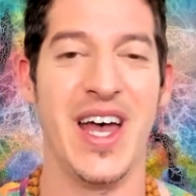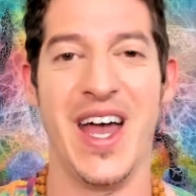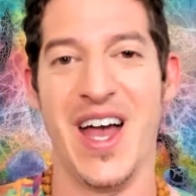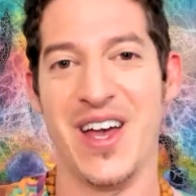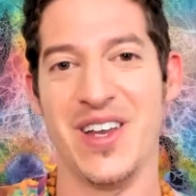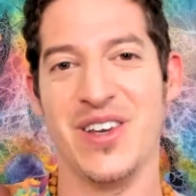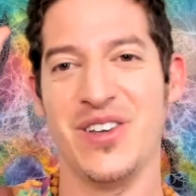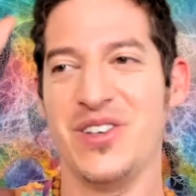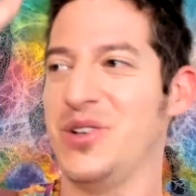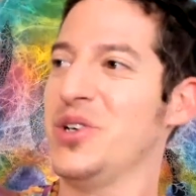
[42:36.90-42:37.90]
and
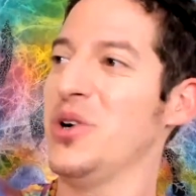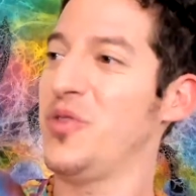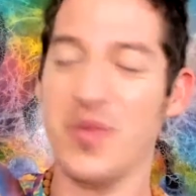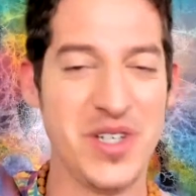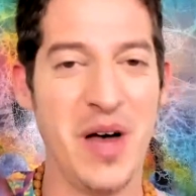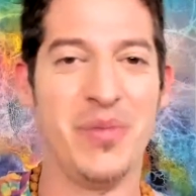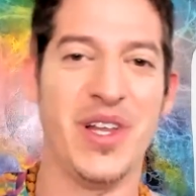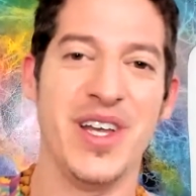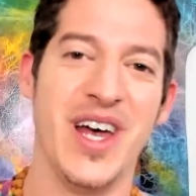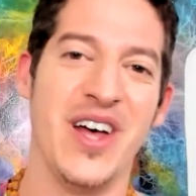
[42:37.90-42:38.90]
you can go from the
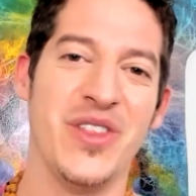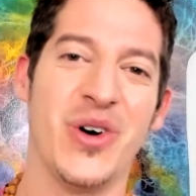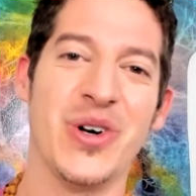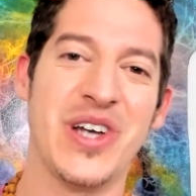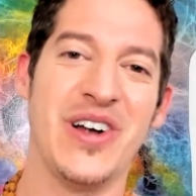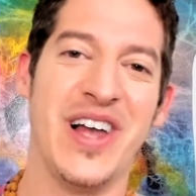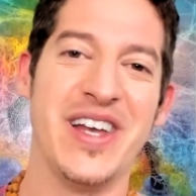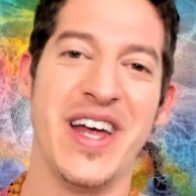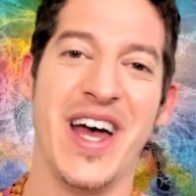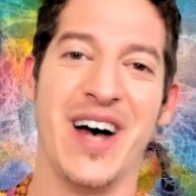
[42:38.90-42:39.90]
template and the course outline
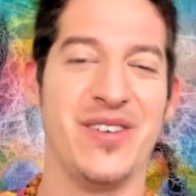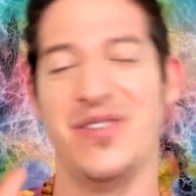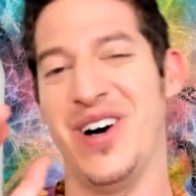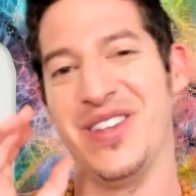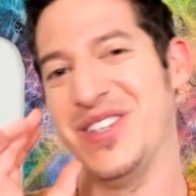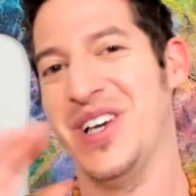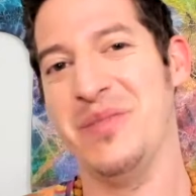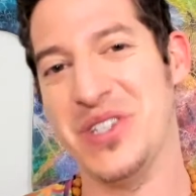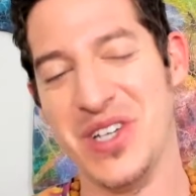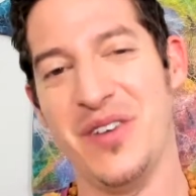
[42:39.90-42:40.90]
I have of all the
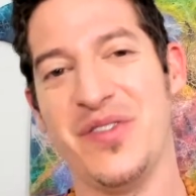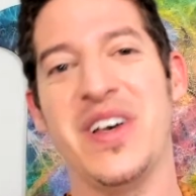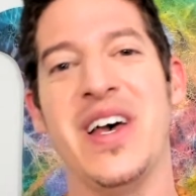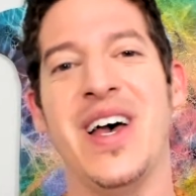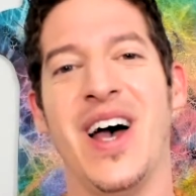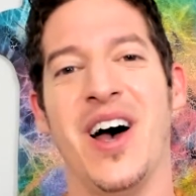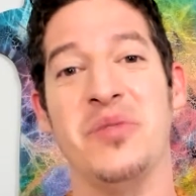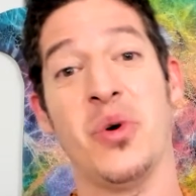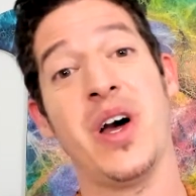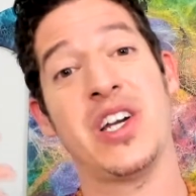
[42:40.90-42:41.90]
yummy stuff,
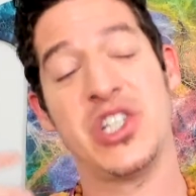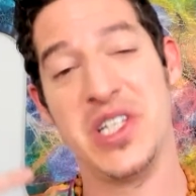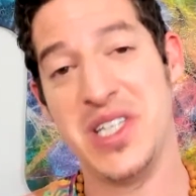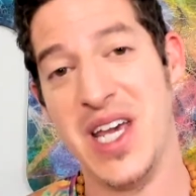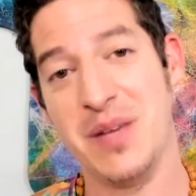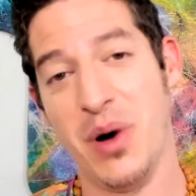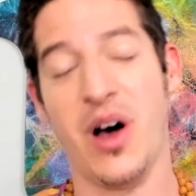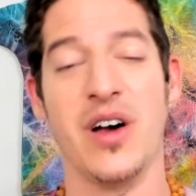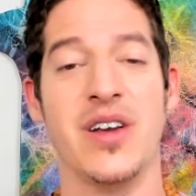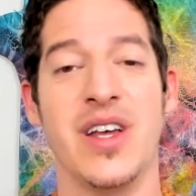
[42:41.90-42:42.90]
or actually take
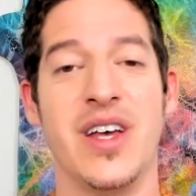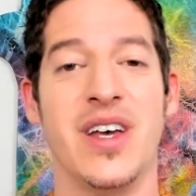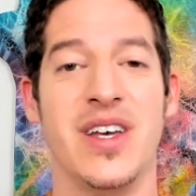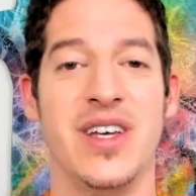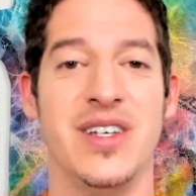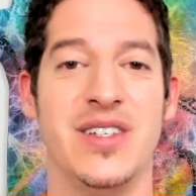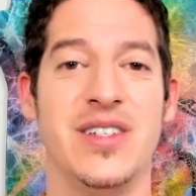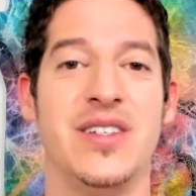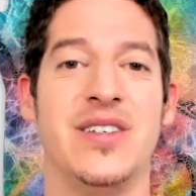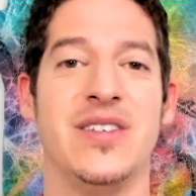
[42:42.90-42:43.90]
part
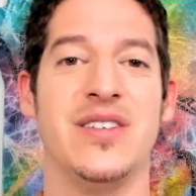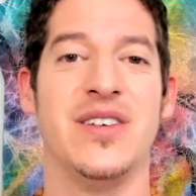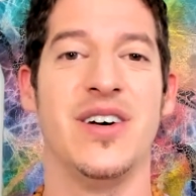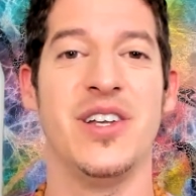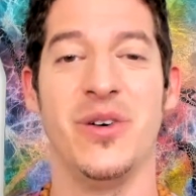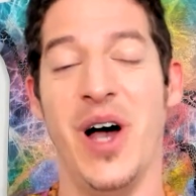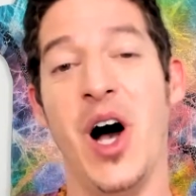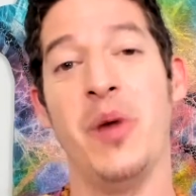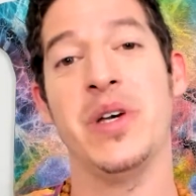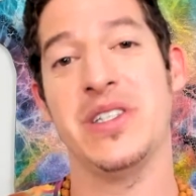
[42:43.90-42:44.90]
in
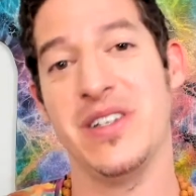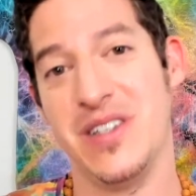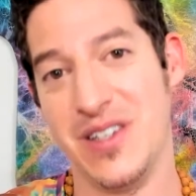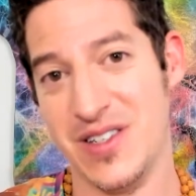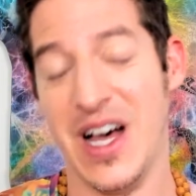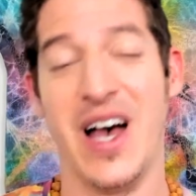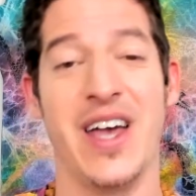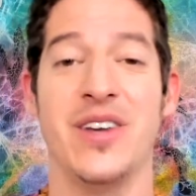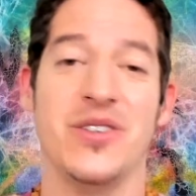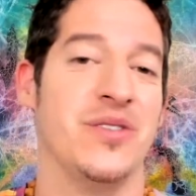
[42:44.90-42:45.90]
helping to
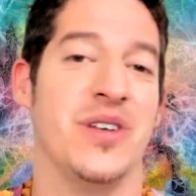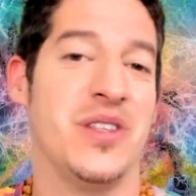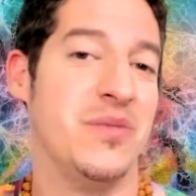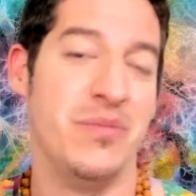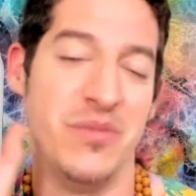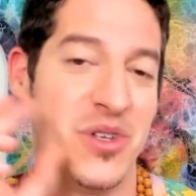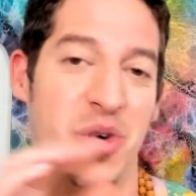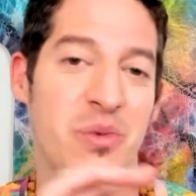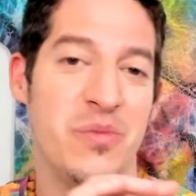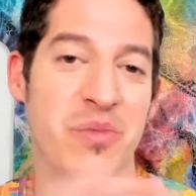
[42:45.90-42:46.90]
design, or at the
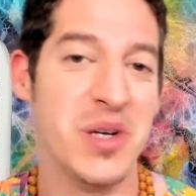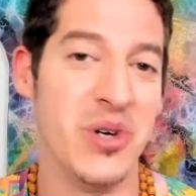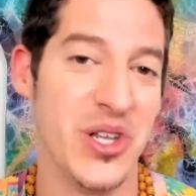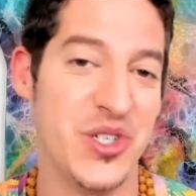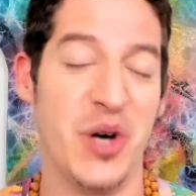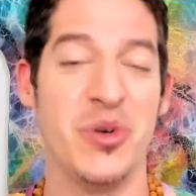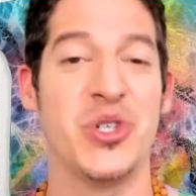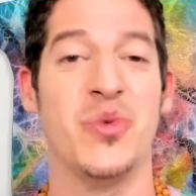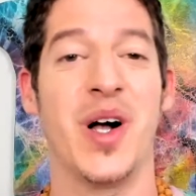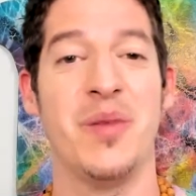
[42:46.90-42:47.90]
minimalist, helping
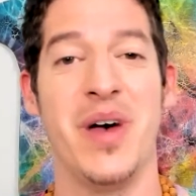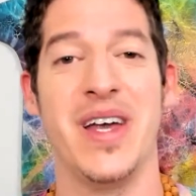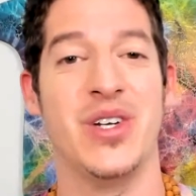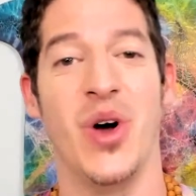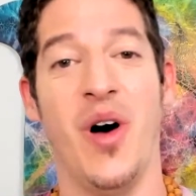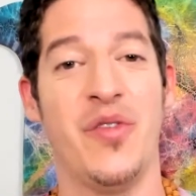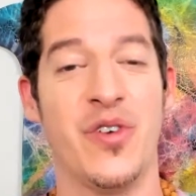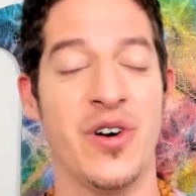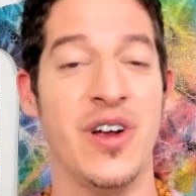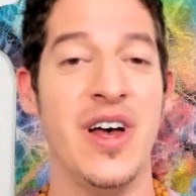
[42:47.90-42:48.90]
to recommend or
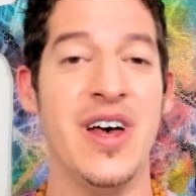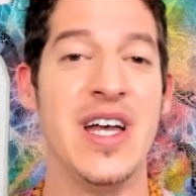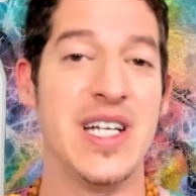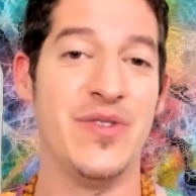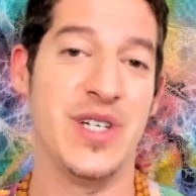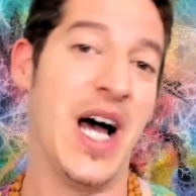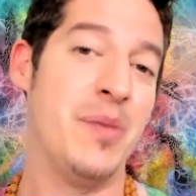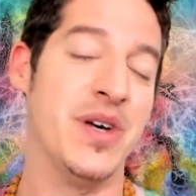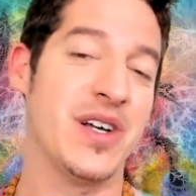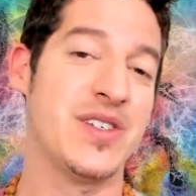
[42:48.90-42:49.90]
offer different
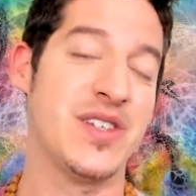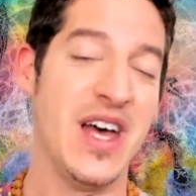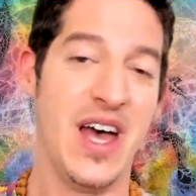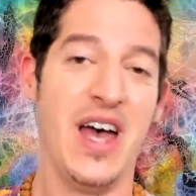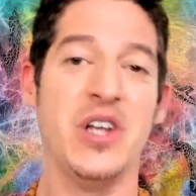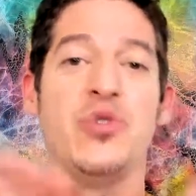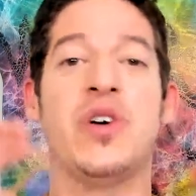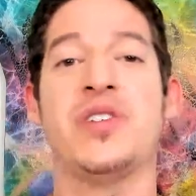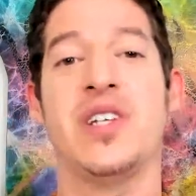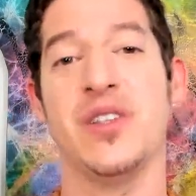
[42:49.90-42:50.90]
topics, and
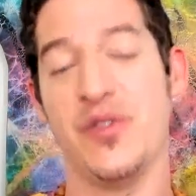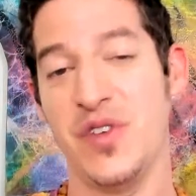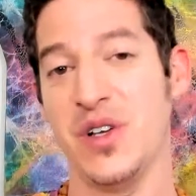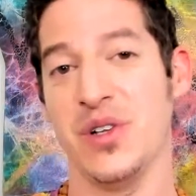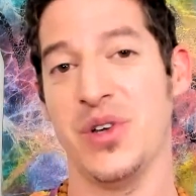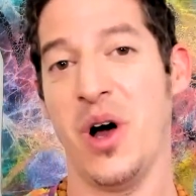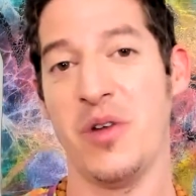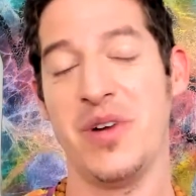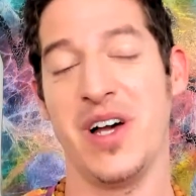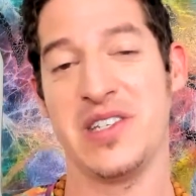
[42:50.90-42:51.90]
trusting the field to
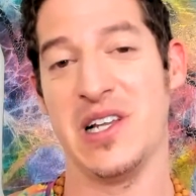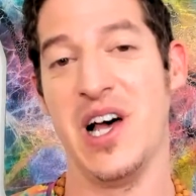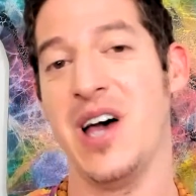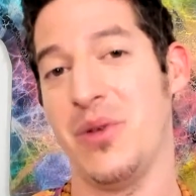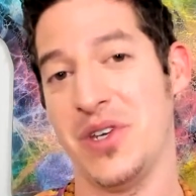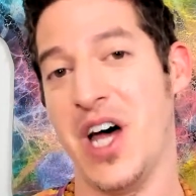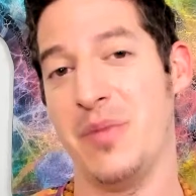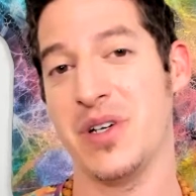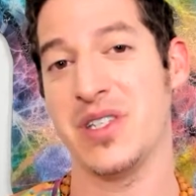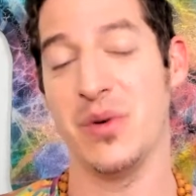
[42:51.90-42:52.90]
harmonize and align with the
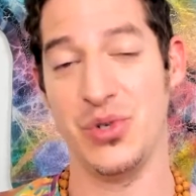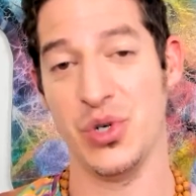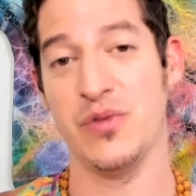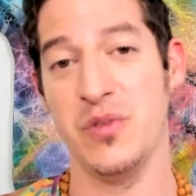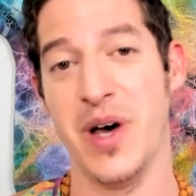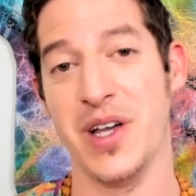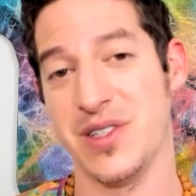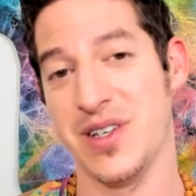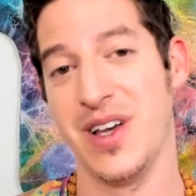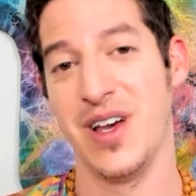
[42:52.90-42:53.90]
topics that would serve you
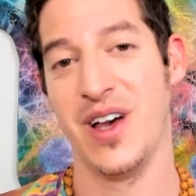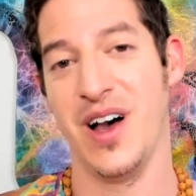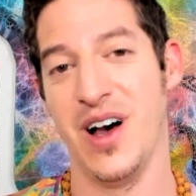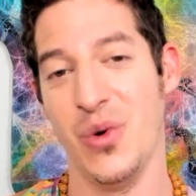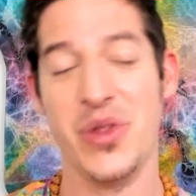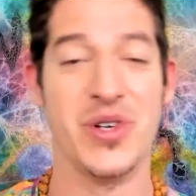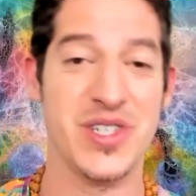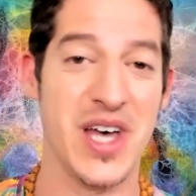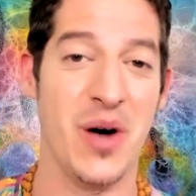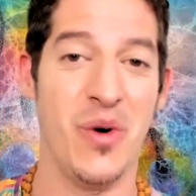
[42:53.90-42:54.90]
best, whether it's
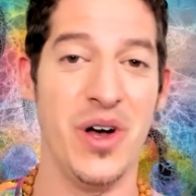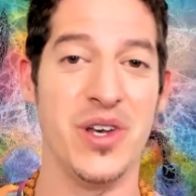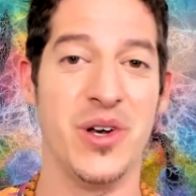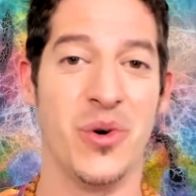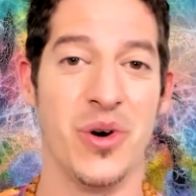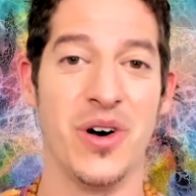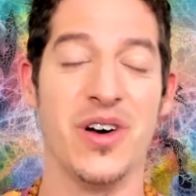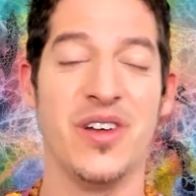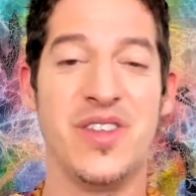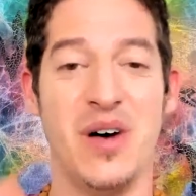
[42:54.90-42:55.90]
that one
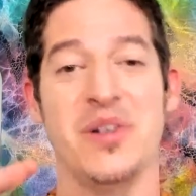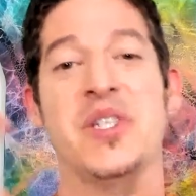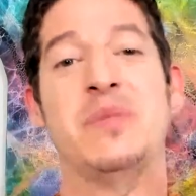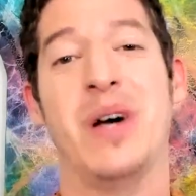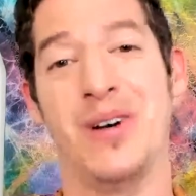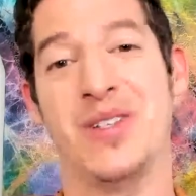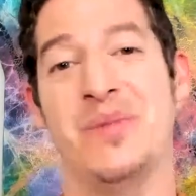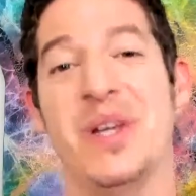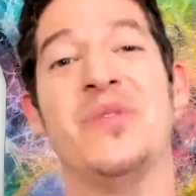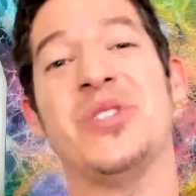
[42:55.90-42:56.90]
or that one inspired
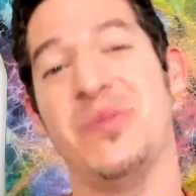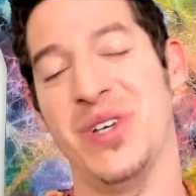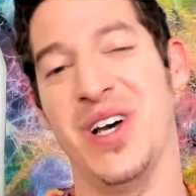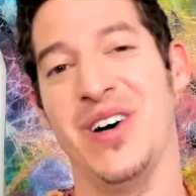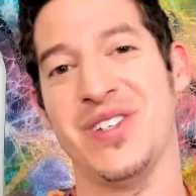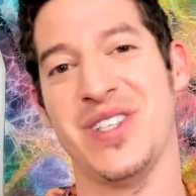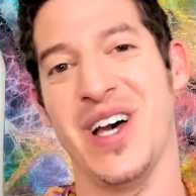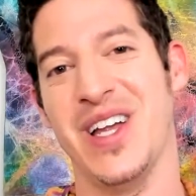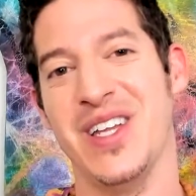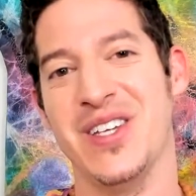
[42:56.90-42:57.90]
somebody for something else
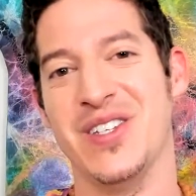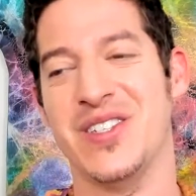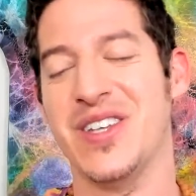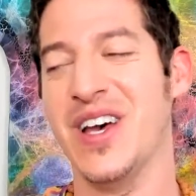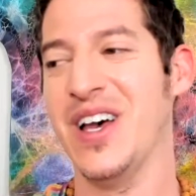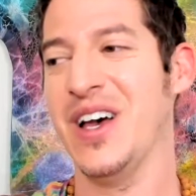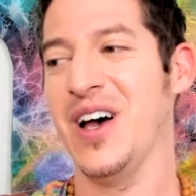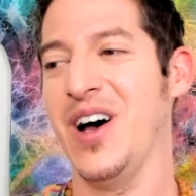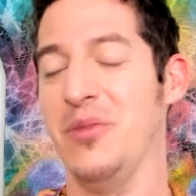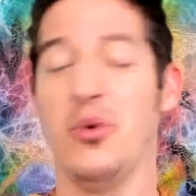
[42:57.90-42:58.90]
that is
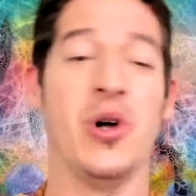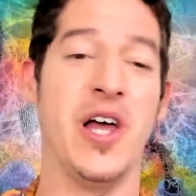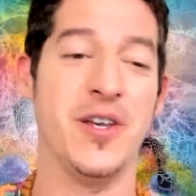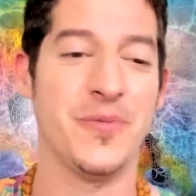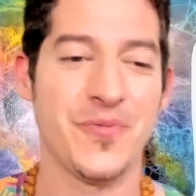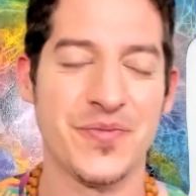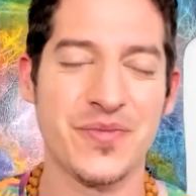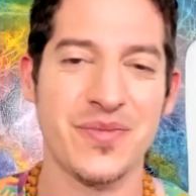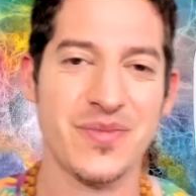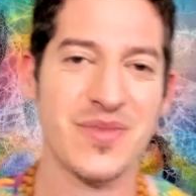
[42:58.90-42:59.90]
more aligned.
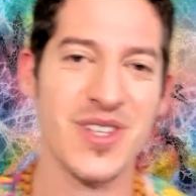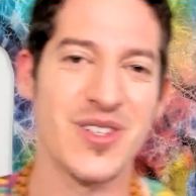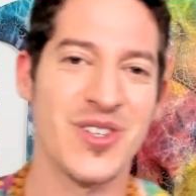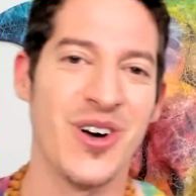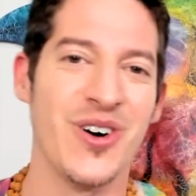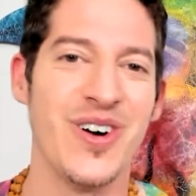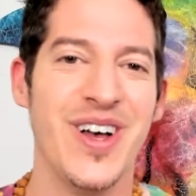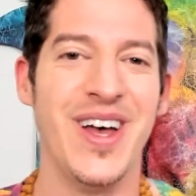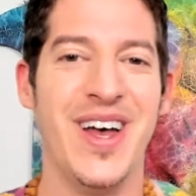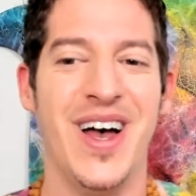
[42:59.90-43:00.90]
So
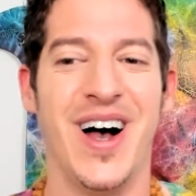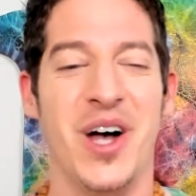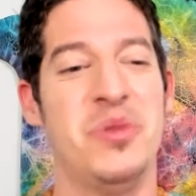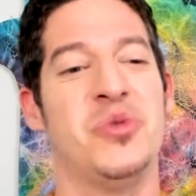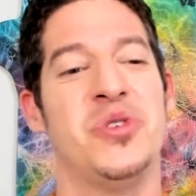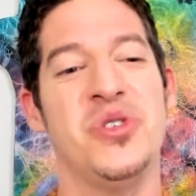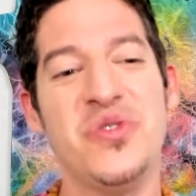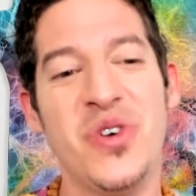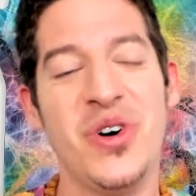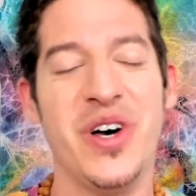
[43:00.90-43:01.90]
I hope this was
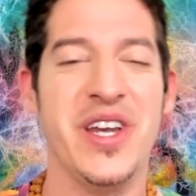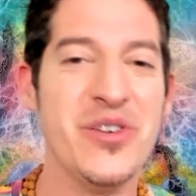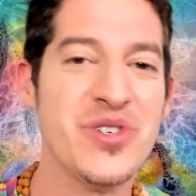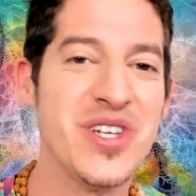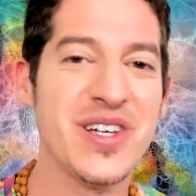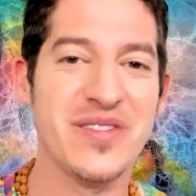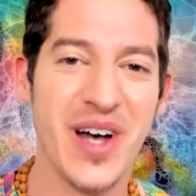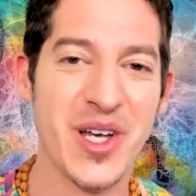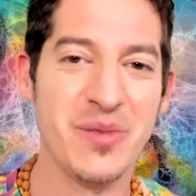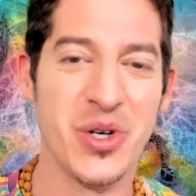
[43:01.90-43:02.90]
useful and interesting and
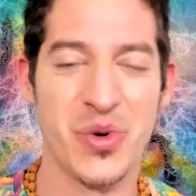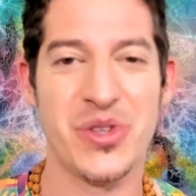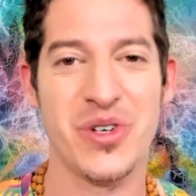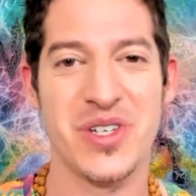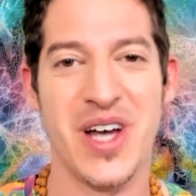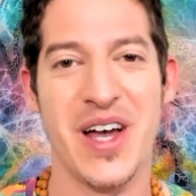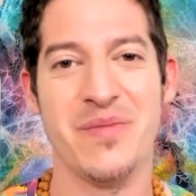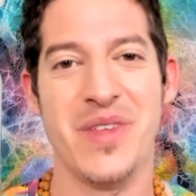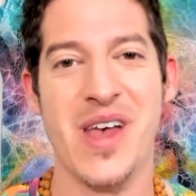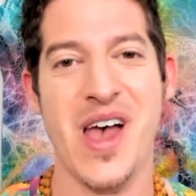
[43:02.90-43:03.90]
valuable and worth your time.